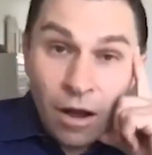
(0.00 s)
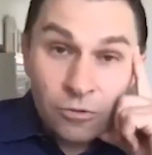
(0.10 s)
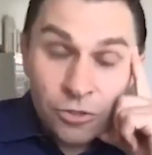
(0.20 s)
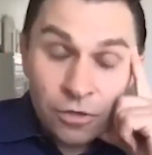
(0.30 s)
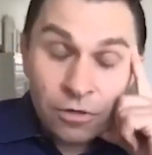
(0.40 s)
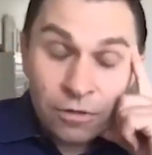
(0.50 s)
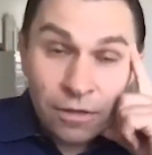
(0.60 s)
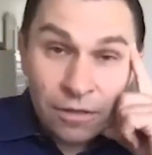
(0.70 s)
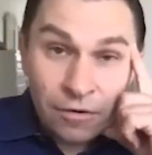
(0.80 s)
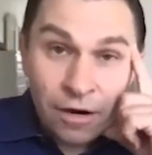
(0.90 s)
Oh, sure,
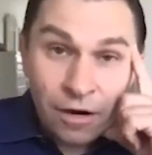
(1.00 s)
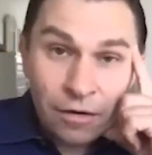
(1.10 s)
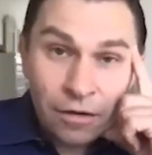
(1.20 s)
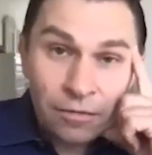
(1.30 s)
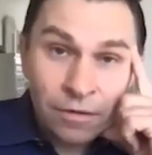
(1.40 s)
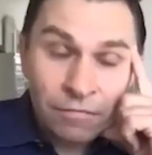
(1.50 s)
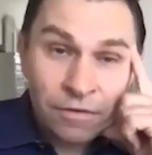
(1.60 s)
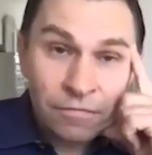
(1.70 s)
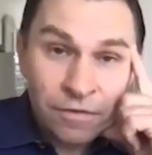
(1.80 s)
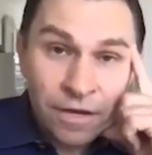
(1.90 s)
there are. I mean, if,
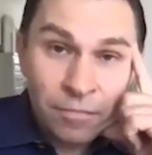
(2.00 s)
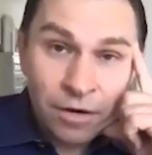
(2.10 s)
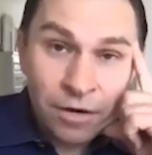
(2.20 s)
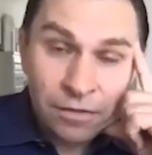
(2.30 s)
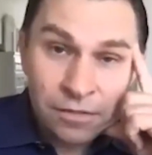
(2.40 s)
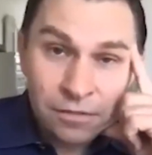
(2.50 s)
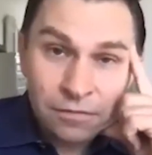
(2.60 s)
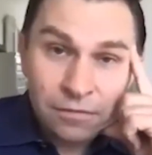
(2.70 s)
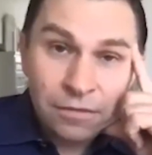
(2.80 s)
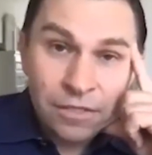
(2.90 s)
if anybody
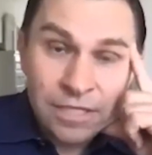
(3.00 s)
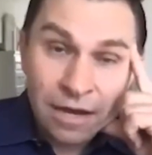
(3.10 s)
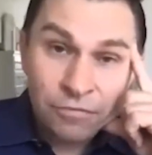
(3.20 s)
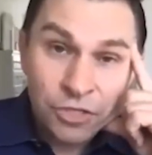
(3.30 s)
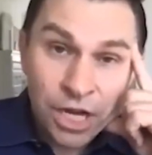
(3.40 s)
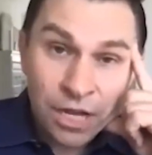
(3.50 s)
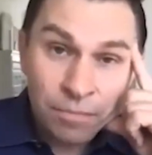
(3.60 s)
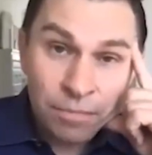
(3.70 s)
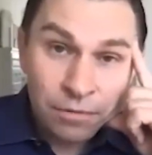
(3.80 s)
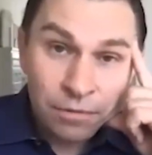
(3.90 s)
is is out of shape